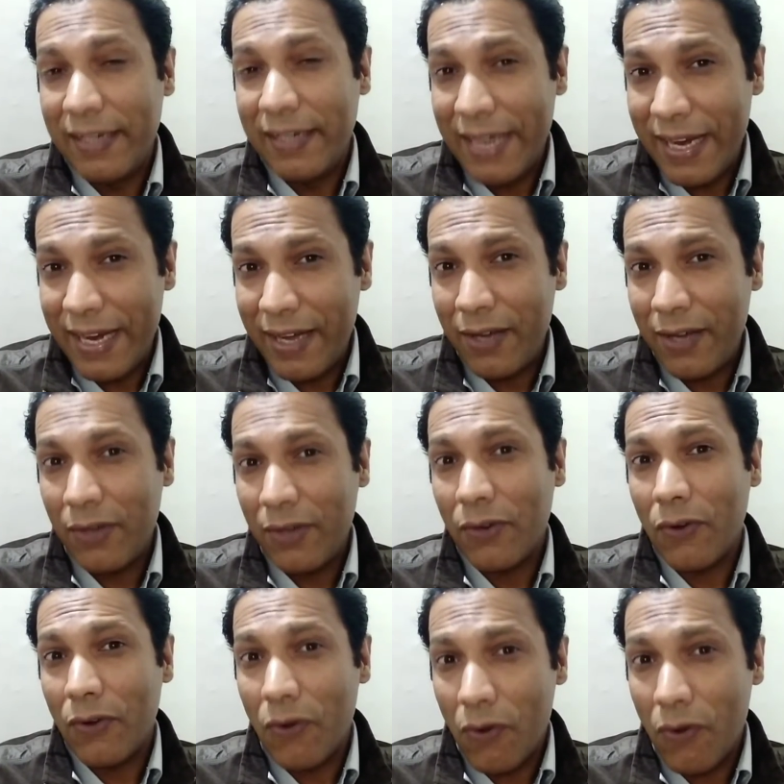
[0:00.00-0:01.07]
land
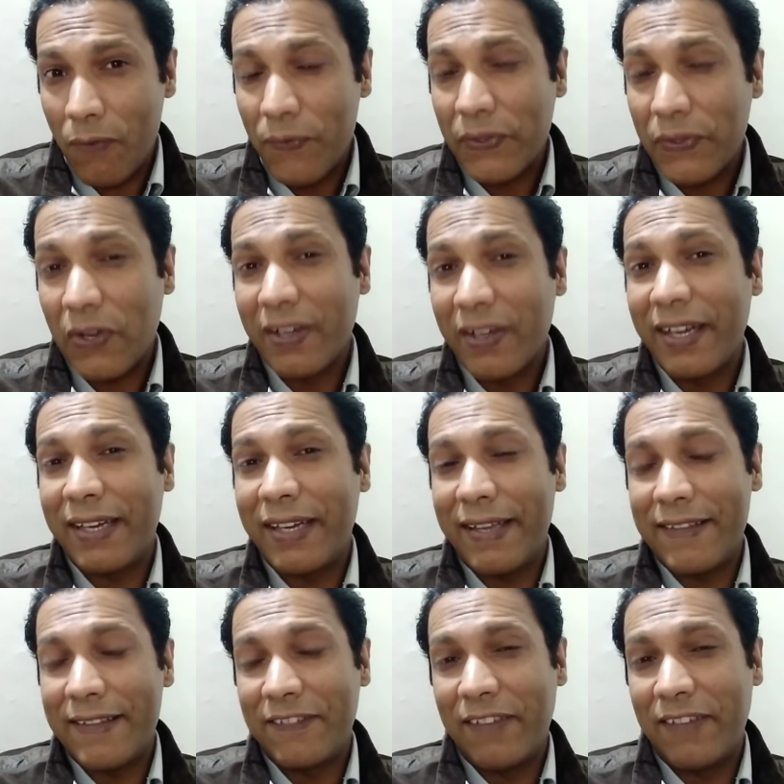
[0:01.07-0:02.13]
off target
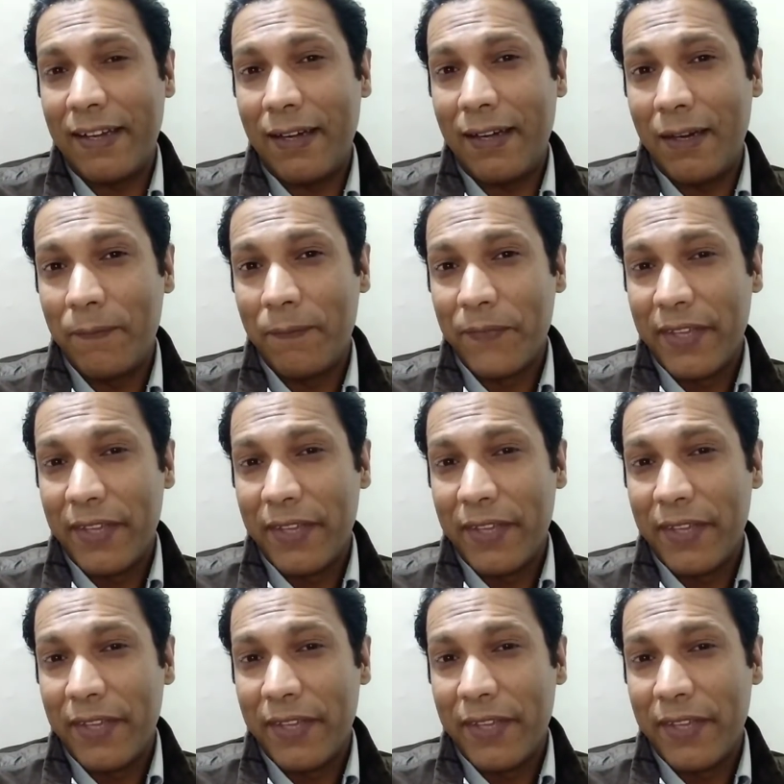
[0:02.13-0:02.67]
as well,